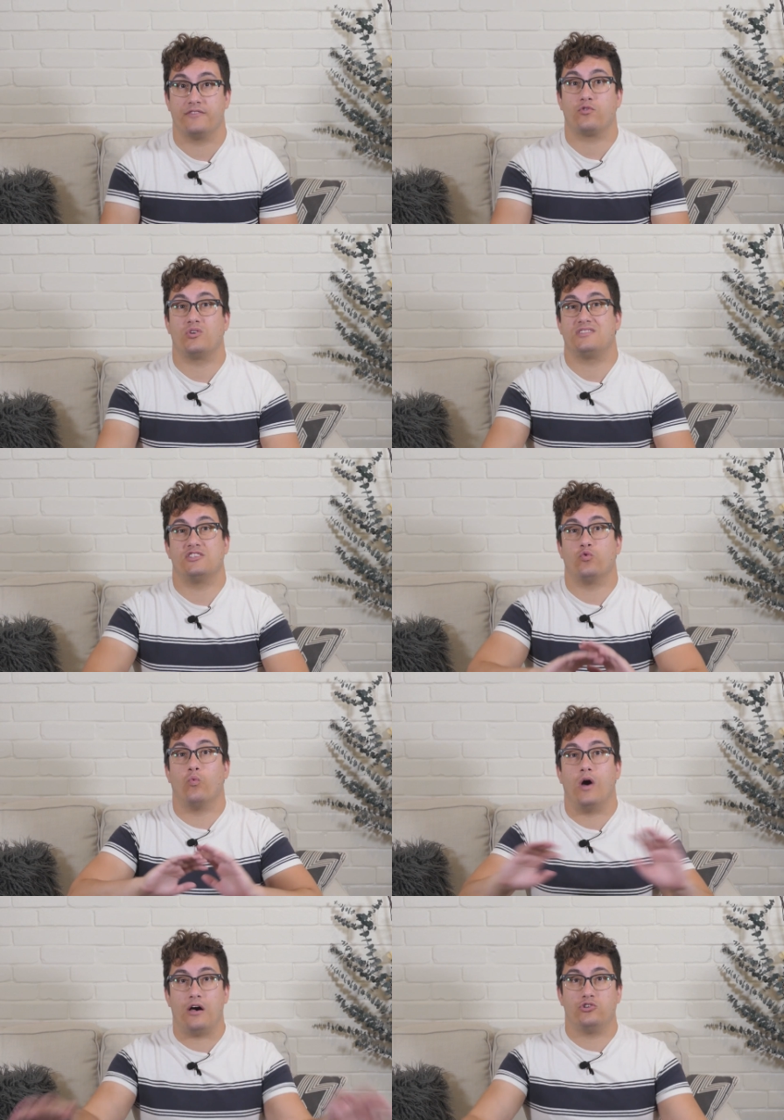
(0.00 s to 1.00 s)
but of course that's
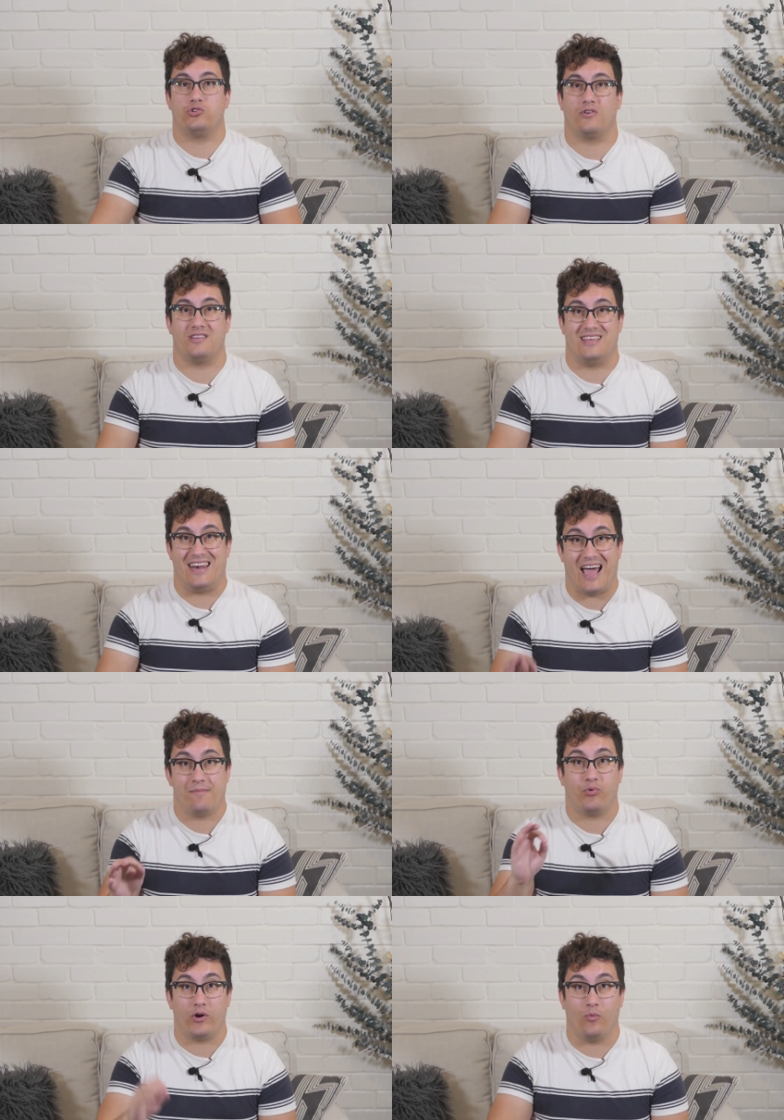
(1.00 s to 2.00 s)
well short of the
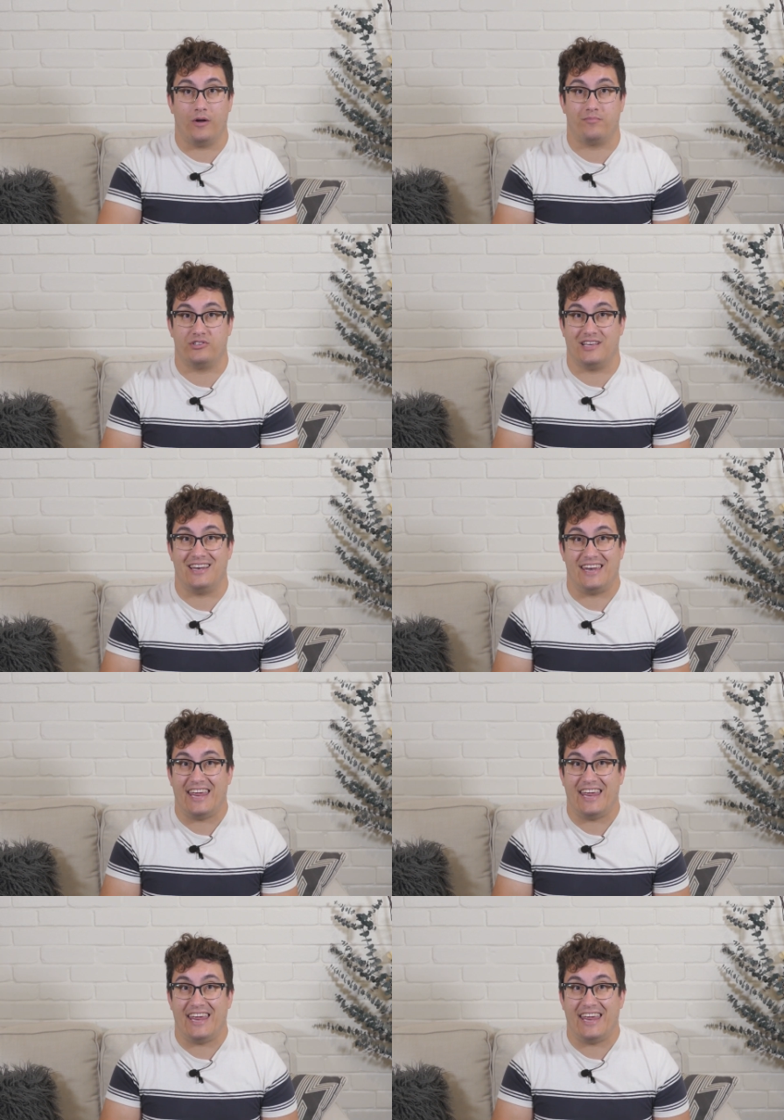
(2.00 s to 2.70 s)
9.1%